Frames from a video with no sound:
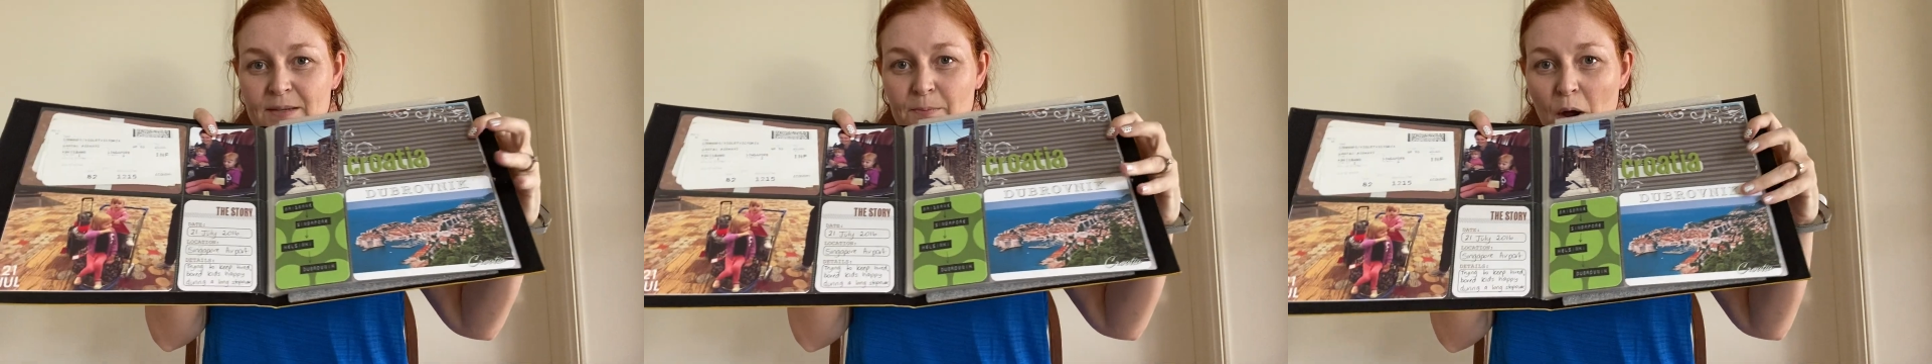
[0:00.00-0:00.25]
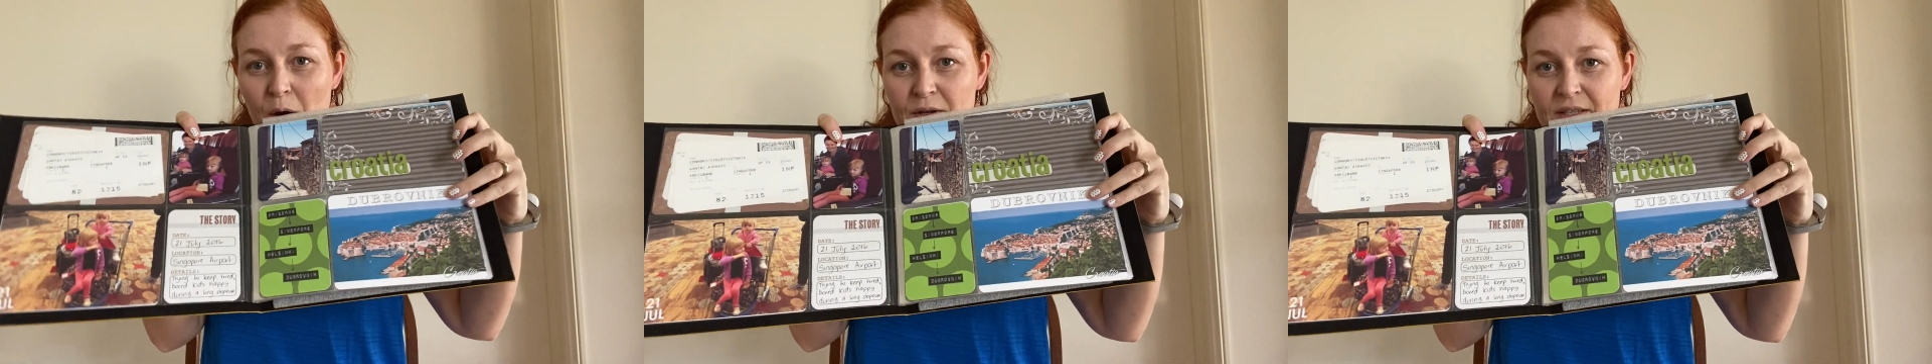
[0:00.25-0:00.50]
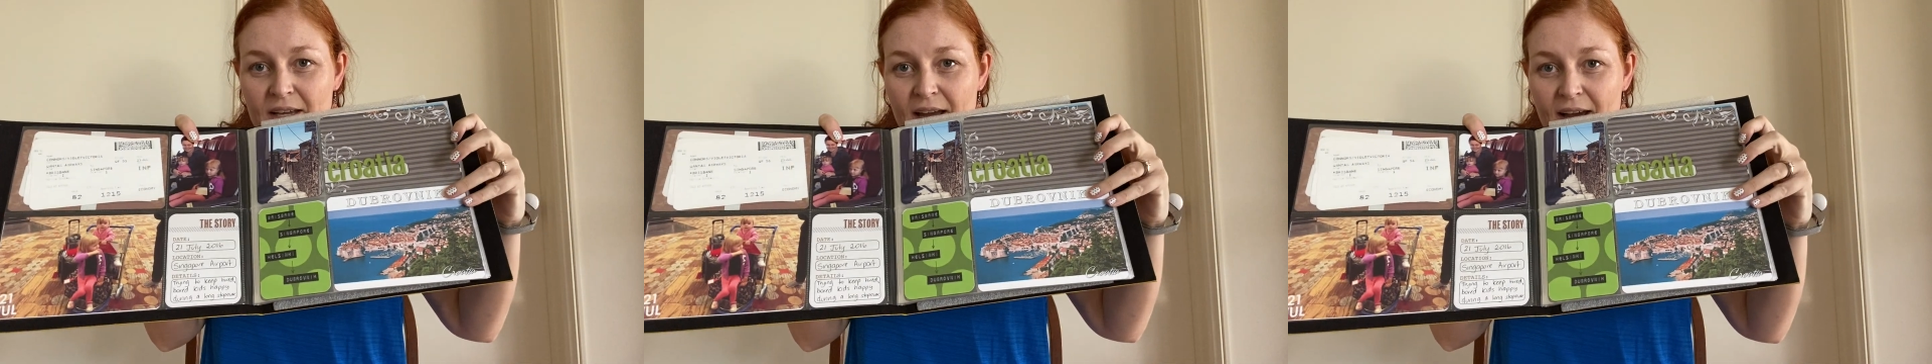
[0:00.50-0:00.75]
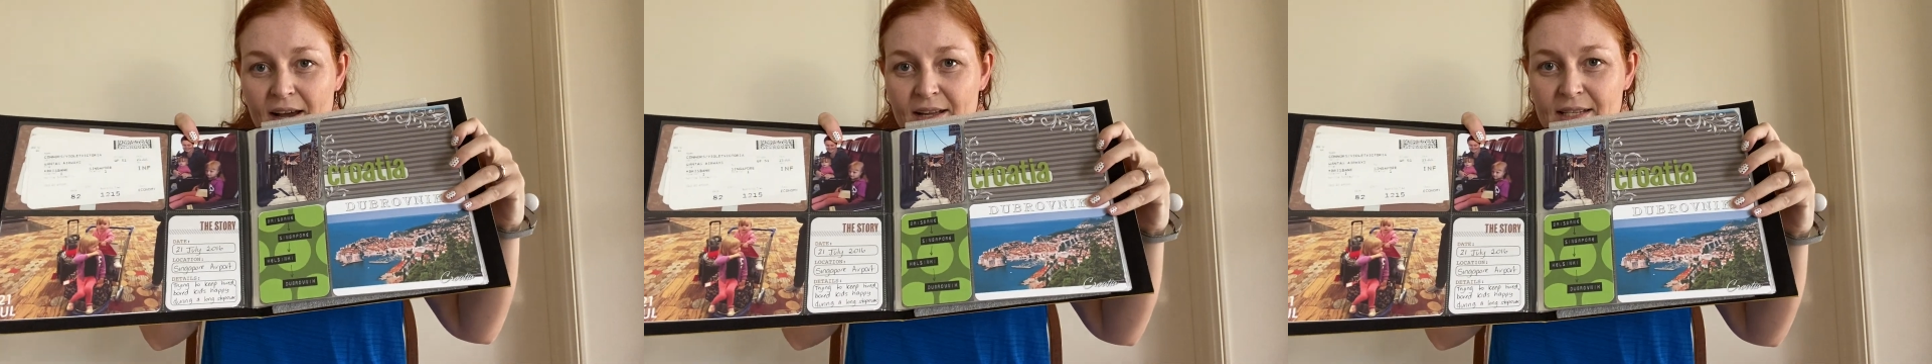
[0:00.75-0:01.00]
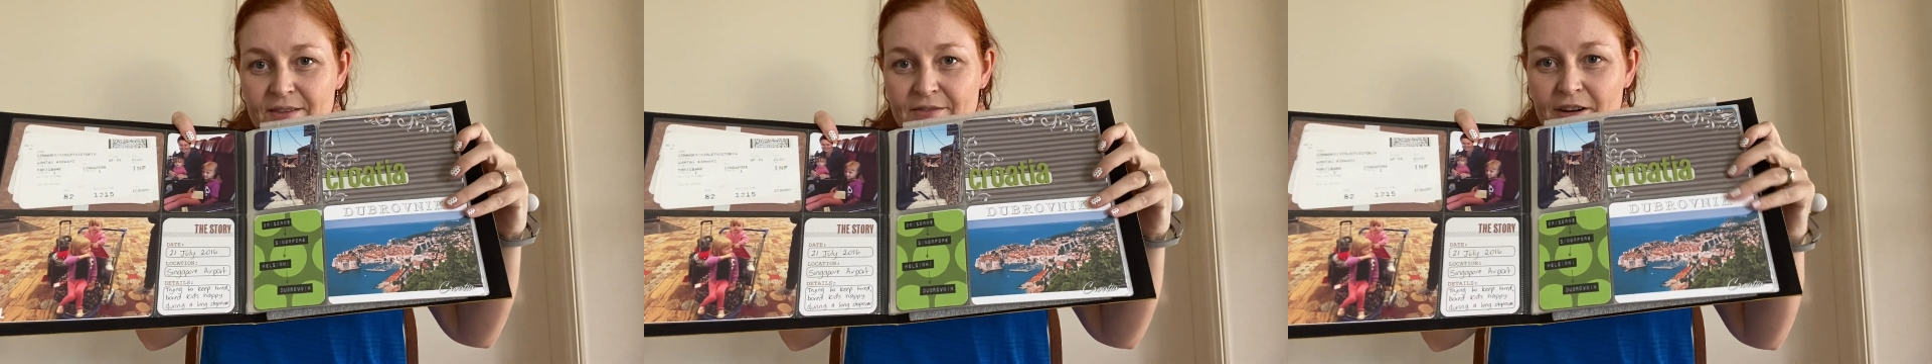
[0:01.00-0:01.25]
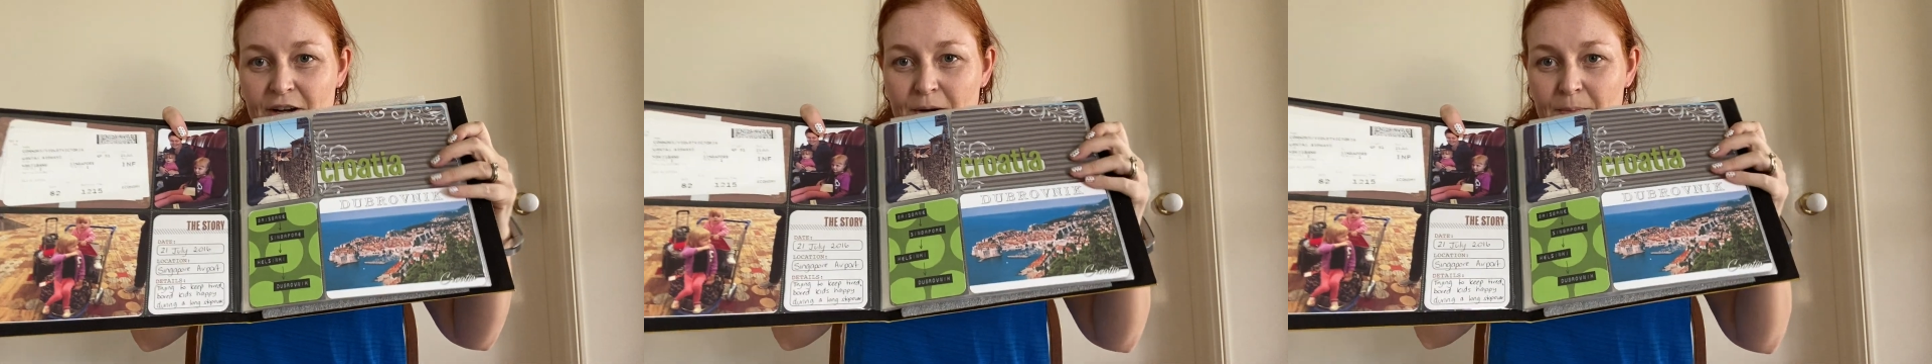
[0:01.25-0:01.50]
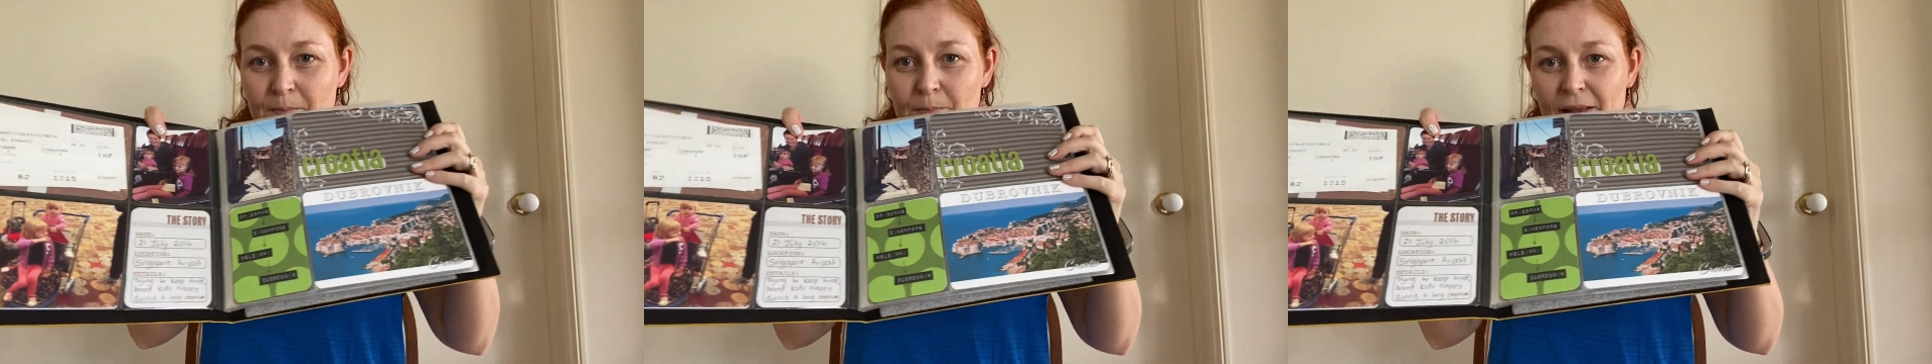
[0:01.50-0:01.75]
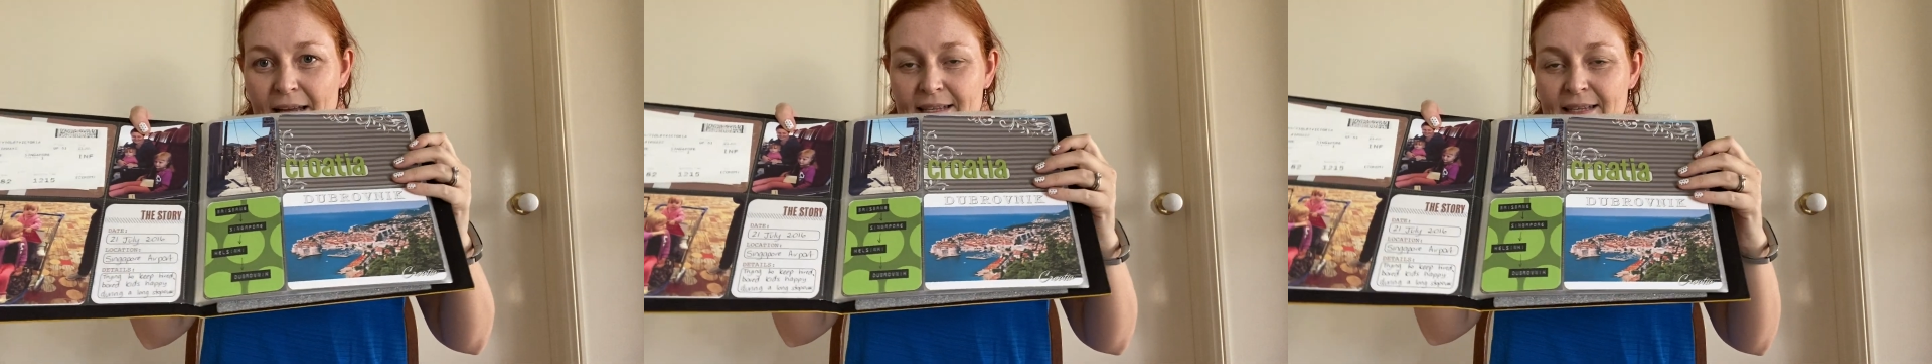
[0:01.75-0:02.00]
postcards from
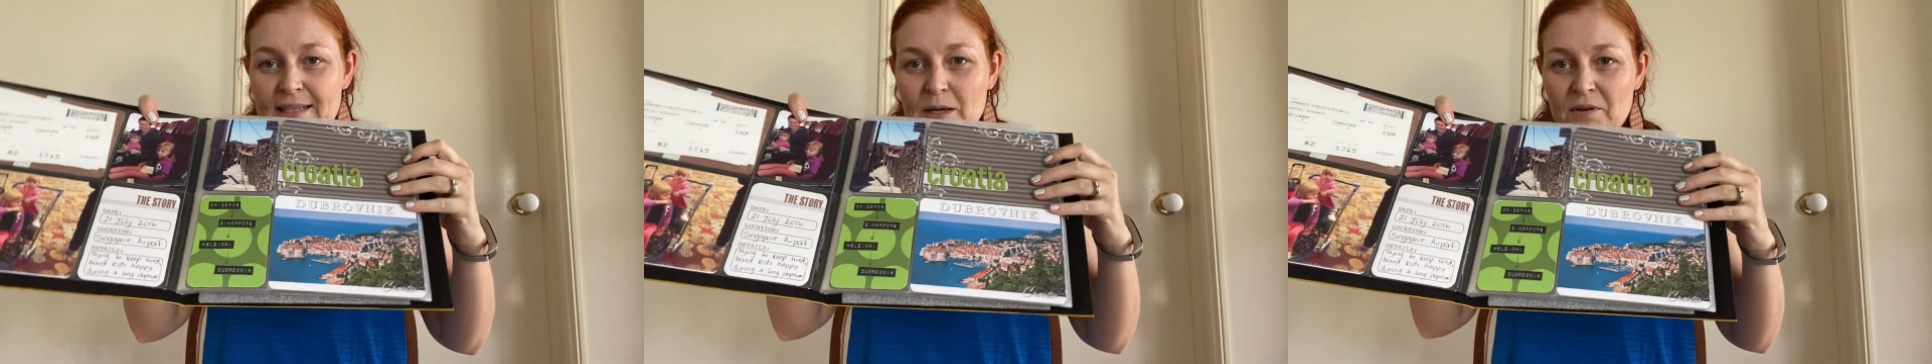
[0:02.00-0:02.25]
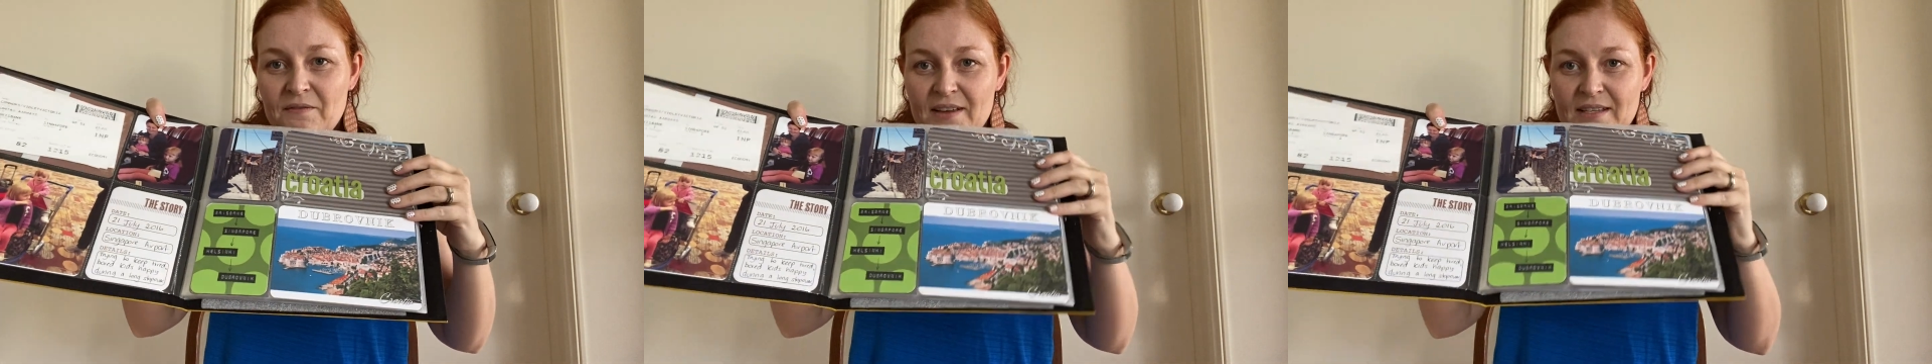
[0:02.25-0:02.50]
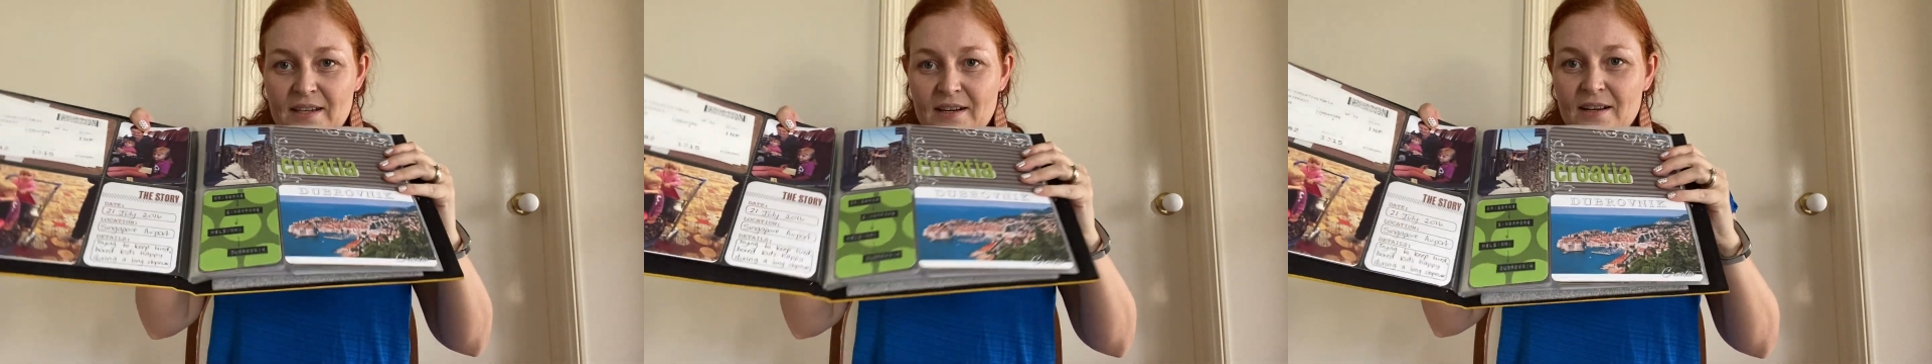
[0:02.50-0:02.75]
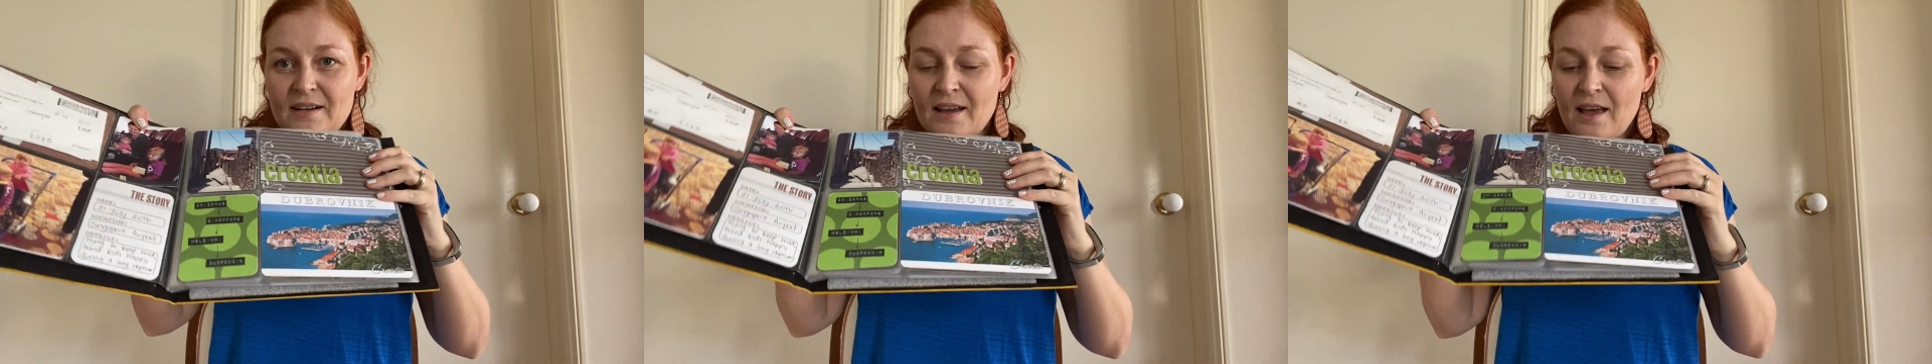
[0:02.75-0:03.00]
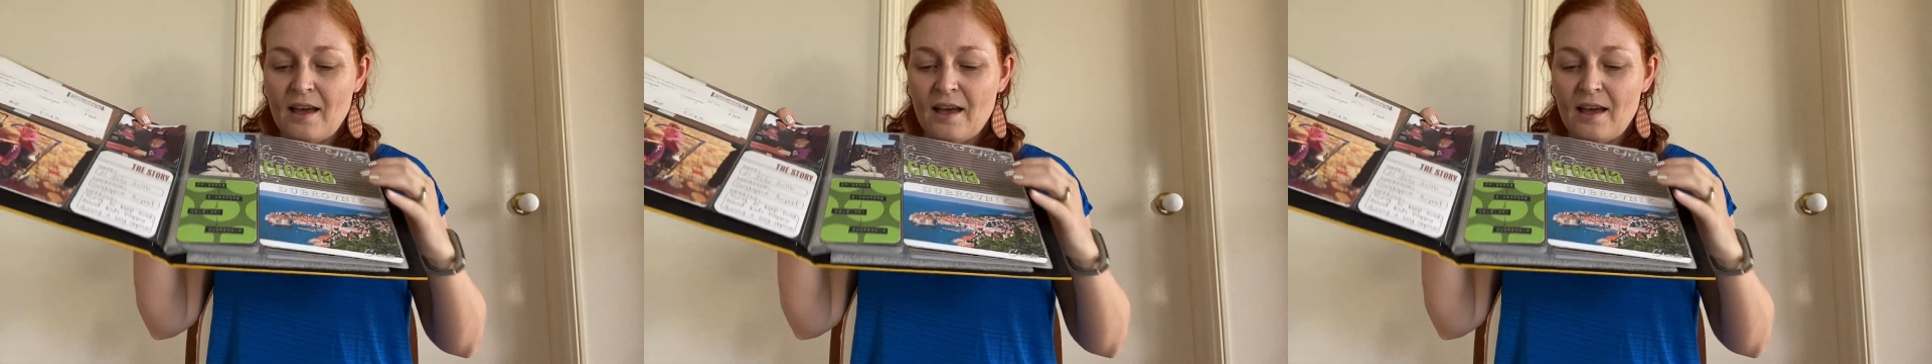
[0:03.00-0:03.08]
places that we visited.